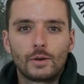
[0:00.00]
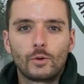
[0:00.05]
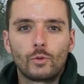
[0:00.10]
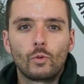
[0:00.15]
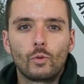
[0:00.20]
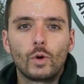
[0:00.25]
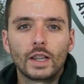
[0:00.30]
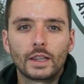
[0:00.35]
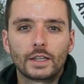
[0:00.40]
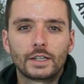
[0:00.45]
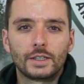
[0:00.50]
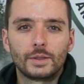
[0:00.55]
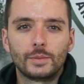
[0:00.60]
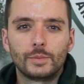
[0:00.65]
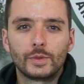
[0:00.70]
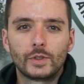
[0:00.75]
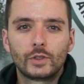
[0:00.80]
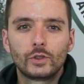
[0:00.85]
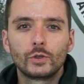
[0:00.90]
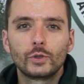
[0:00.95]

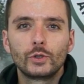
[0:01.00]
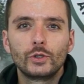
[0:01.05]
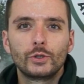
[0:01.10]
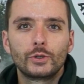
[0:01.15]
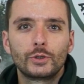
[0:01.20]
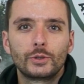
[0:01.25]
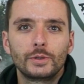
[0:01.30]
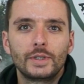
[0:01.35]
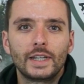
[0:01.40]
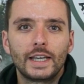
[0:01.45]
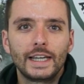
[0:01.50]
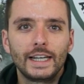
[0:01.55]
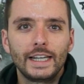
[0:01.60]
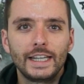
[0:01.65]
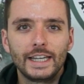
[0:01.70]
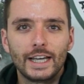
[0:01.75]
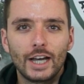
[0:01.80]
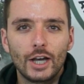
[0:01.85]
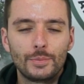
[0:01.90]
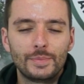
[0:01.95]
Welcome to your
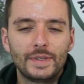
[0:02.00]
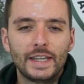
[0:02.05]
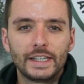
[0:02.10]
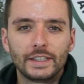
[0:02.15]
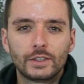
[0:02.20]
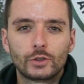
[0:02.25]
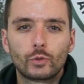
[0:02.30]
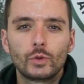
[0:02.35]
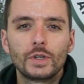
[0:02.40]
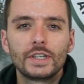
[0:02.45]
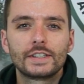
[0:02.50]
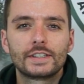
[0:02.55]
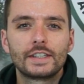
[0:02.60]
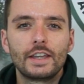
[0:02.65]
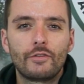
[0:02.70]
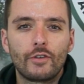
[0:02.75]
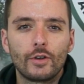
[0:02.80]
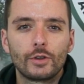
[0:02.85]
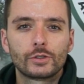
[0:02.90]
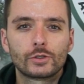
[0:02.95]
daily update with
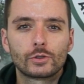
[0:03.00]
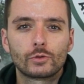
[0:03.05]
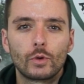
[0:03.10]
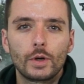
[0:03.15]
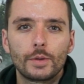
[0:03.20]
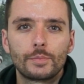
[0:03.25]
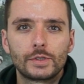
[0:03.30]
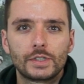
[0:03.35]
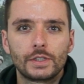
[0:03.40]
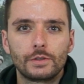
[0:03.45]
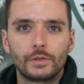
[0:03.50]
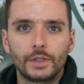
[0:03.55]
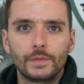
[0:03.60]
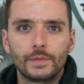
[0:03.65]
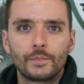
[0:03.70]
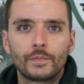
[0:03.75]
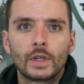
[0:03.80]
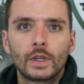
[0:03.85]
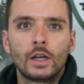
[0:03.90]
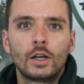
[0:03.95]
Defense Web T V,
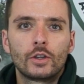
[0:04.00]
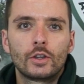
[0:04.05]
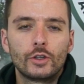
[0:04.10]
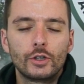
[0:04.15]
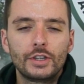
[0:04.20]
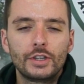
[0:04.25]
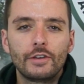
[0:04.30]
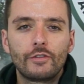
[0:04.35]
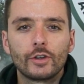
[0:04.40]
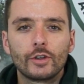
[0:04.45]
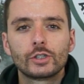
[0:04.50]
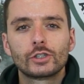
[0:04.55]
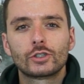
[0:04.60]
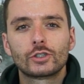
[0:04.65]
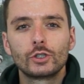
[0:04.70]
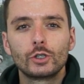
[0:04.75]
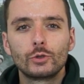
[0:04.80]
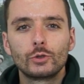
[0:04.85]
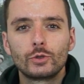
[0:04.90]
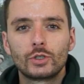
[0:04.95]
the defense
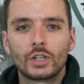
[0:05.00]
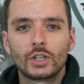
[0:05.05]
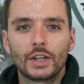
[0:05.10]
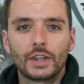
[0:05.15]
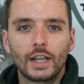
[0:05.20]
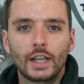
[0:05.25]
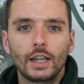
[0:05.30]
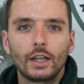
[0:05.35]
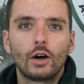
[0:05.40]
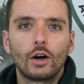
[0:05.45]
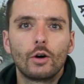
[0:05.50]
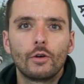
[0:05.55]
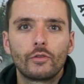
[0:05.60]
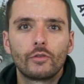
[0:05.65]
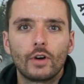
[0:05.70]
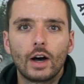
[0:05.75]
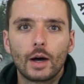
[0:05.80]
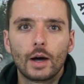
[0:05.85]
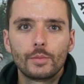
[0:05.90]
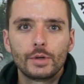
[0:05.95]
news channel of
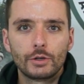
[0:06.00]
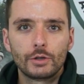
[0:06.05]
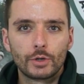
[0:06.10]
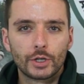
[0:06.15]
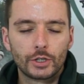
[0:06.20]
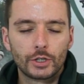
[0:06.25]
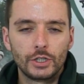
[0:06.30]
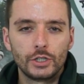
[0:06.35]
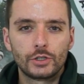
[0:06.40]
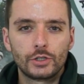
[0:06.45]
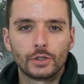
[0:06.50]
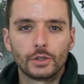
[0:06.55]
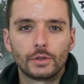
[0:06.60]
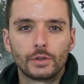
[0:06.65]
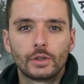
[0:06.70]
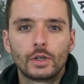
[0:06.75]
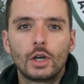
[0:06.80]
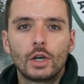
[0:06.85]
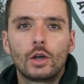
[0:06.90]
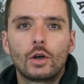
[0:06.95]
Army Recognition,
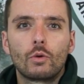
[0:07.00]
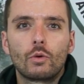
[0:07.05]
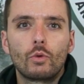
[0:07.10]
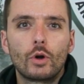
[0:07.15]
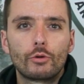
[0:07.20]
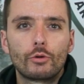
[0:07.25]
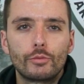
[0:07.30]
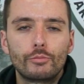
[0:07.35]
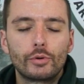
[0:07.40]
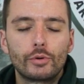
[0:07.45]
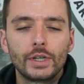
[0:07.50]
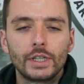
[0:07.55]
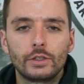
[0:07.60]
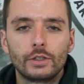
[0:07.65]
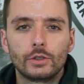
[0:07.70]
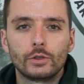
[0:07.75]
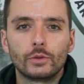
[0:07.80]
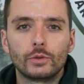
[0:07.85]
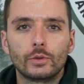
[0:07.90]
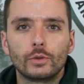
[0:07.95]
where we bring
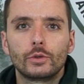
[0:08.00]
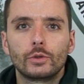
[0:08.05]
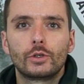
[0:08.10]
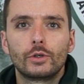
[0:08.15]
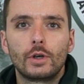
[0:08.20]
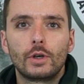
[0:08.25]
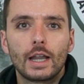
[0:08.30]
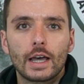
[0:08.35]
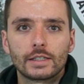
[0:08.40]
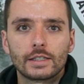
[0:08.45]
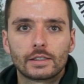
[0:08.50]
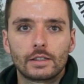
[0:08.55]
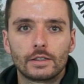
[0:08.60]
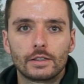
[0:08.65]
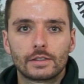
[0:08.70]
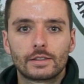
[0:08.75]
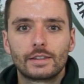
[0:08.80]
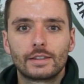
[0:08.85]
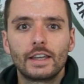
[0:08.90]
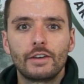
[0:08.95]
you the
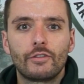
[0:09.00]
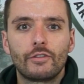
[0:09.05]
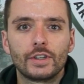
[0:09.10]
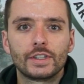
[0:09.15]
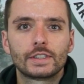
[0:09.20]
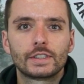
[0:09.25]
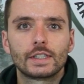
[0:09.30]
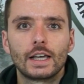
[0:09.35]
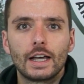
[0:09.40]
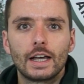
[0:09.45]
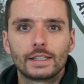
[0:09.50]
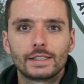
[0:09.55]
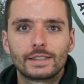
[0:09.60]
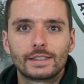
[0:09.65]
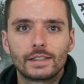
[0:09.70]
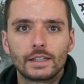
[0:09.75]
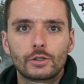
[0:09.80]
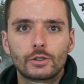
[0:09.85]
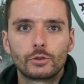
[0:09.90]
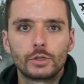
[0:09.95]
latest defense and
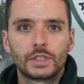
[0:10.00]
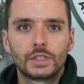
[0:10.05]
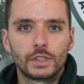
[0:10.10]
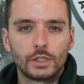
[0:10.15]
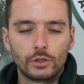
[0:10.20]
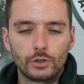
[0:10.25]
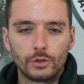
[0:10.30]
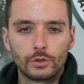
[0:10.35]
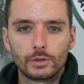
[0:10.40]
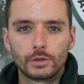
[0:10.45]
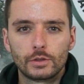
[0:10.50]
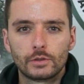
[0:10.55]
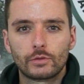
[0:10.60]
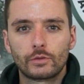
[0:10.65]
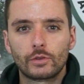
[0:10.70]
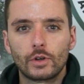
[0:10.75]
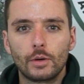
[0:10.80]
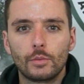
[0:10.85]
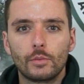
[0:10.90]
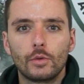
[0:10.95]
security news
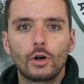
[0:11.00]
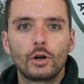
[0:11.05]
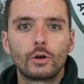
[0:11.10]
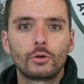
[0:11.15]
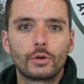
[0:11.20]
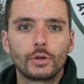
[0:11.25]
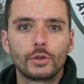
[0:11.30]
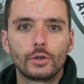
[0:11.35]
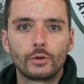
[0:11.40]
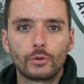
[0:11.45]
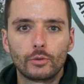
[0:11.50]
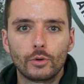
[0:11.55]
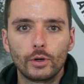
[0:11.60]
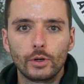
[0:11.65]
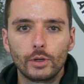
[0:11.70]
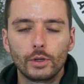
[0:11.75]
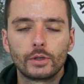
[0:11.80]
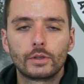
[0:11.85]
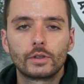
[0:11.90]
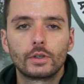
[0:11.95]
from around the
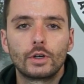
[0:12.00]
world